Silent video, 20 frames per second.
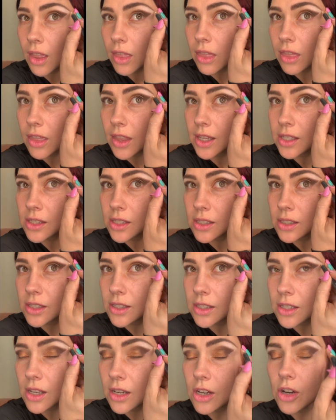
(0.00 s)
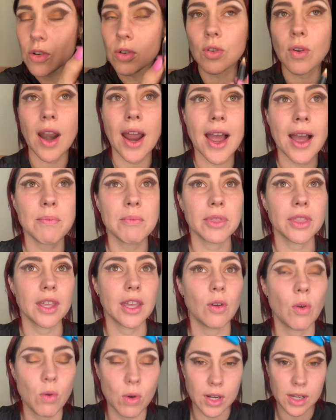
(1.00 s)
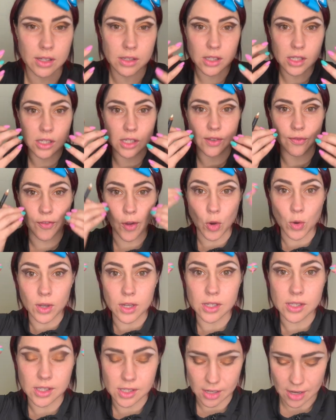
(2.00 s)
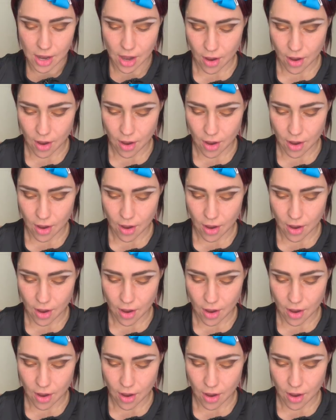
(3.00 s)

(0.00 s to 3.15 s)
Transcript: This is just going to grab the audience's focus